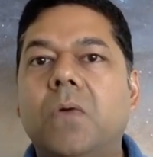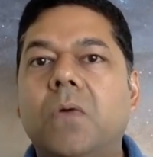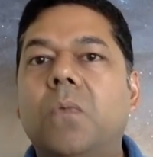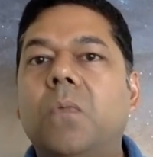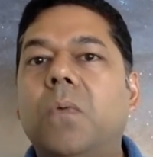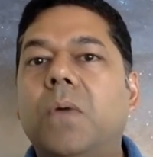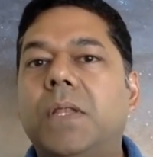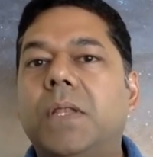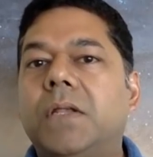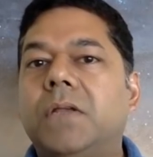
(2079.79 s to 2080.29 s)

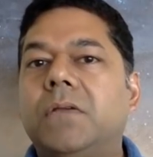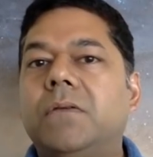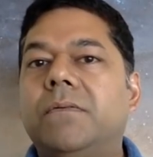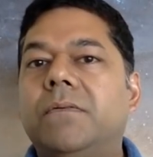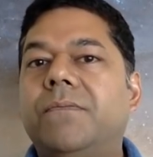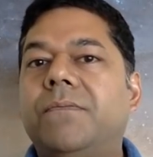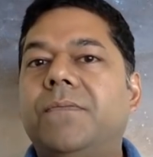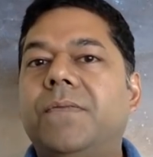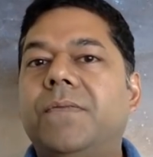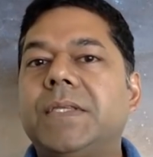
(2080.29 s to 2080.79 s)
whether you
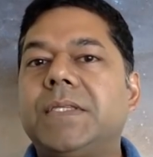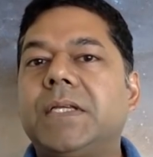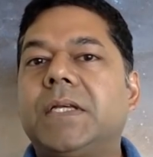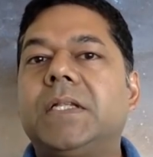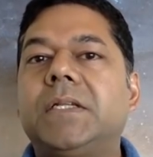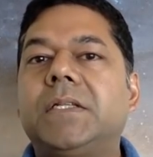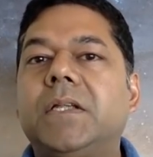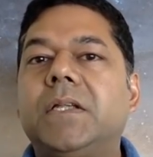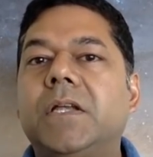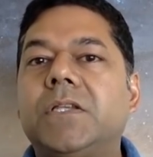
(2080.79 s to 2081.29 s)

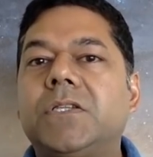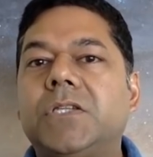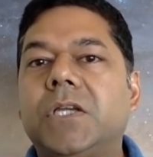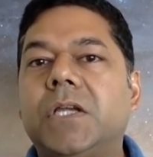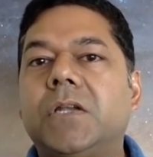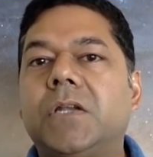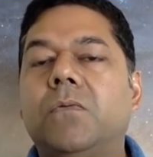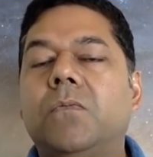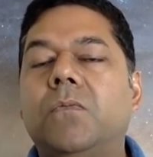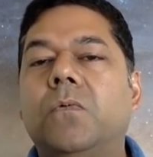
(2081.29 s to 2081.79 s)
physically touch
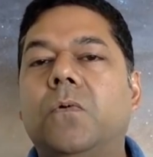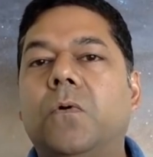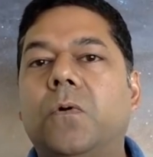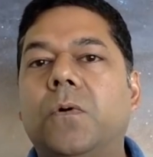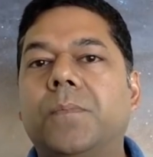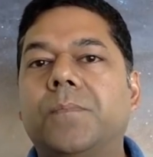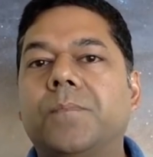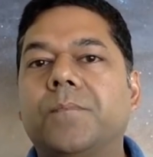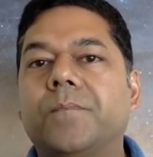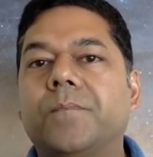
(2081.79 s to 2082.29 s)
it
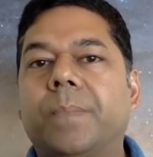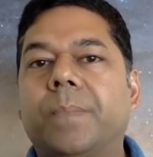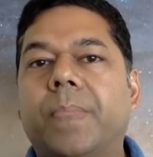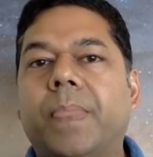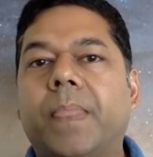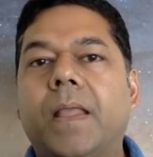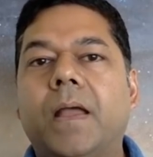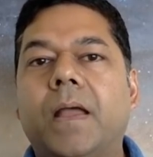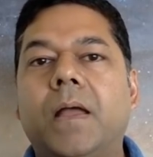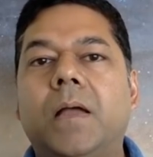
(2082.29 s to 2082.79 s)
or
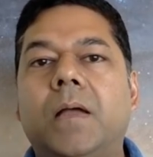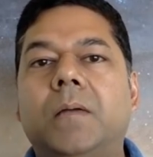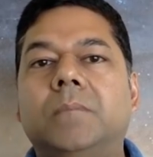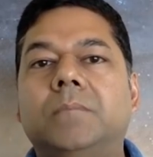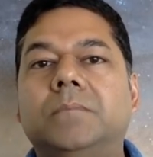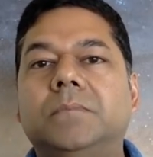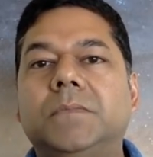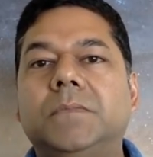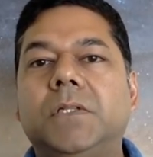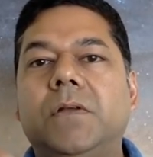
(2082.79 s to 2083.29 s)

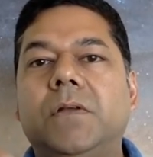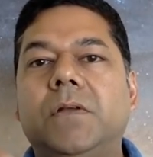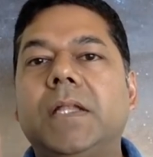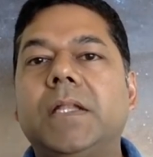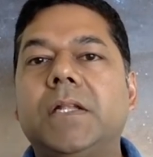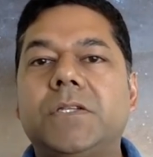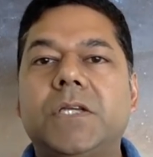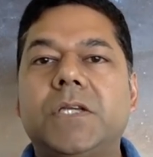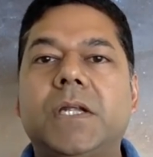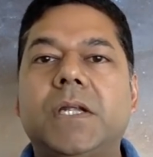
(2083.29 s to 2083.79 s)

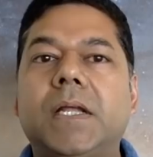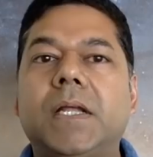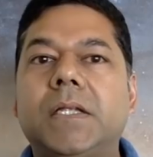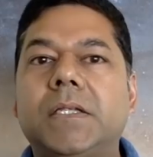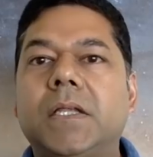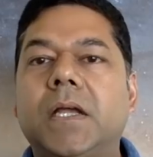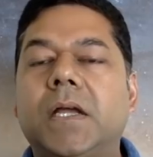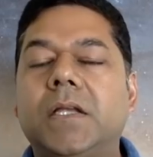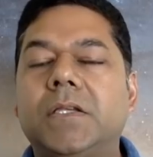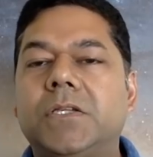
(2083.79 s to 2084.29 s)
energetically
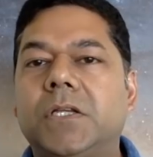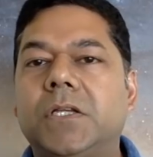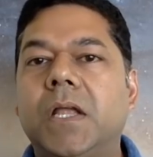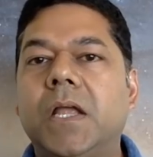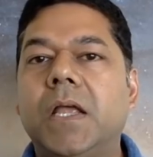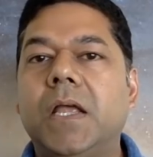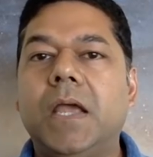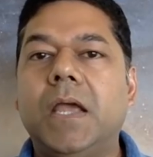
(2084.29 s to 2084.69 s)
touch it,